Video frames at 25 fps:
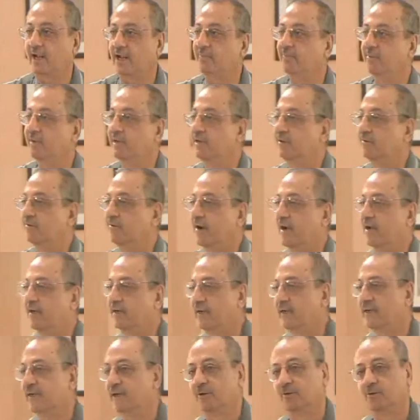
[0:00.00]
be
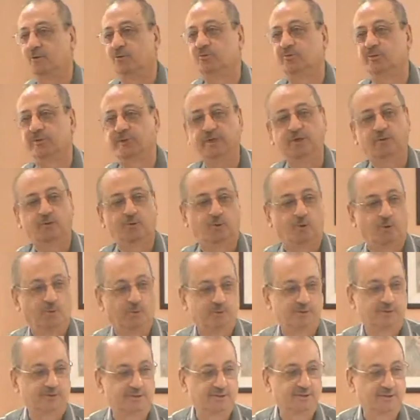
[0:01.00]
divided into 3
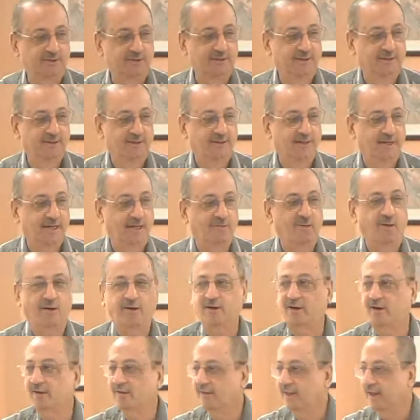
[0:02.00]
groups. And what
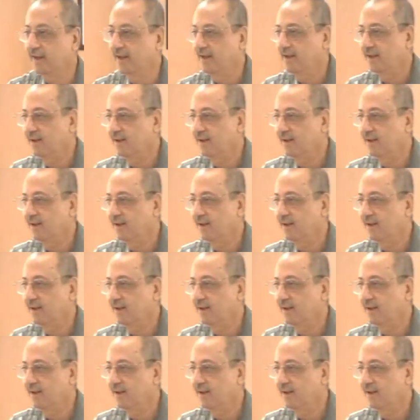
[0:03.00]
are they?